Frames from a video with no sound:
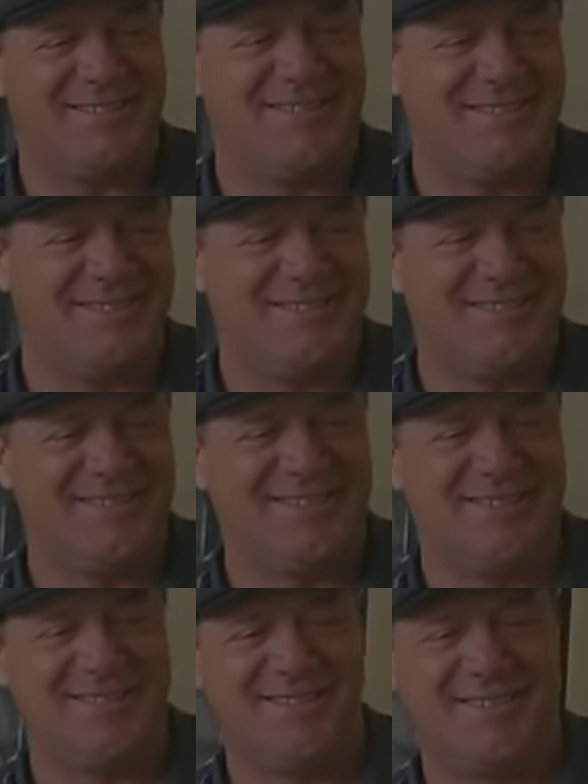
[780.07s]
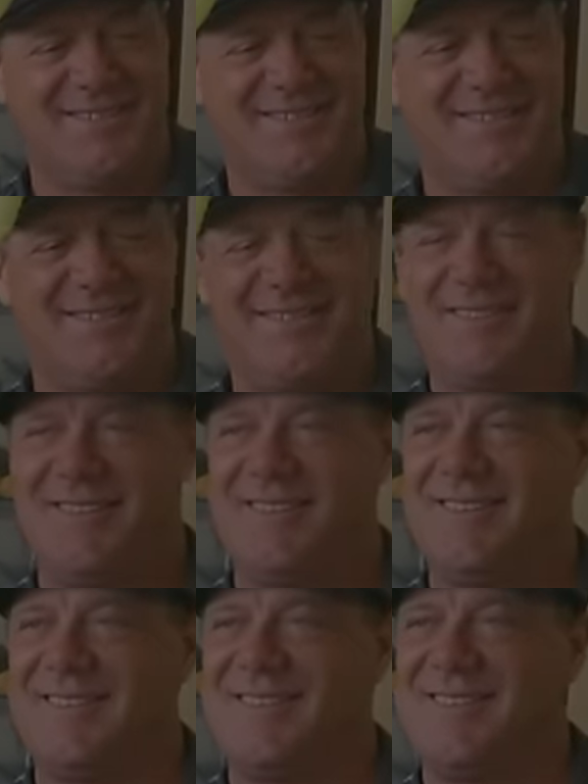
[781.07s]

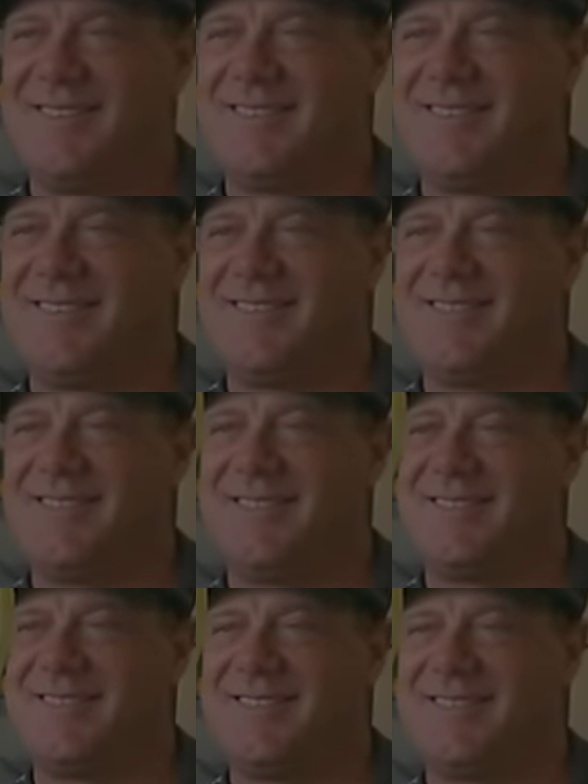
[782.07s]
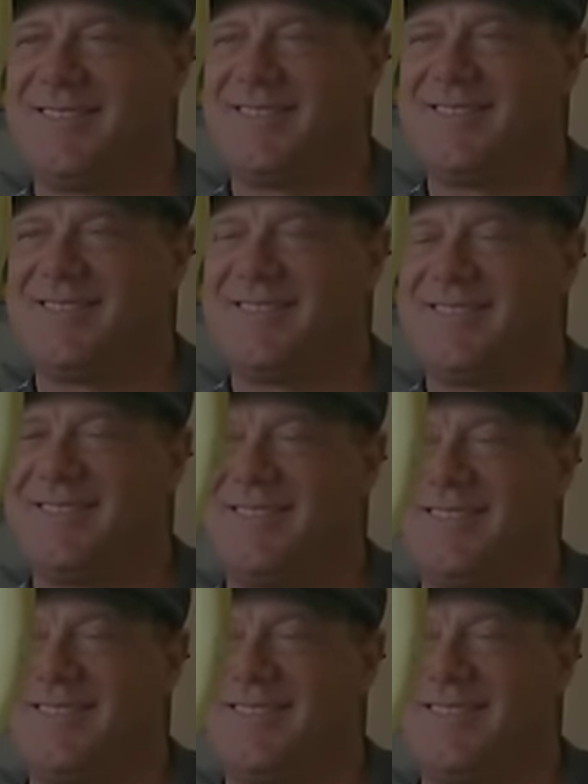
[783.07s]
This person isn't speaking.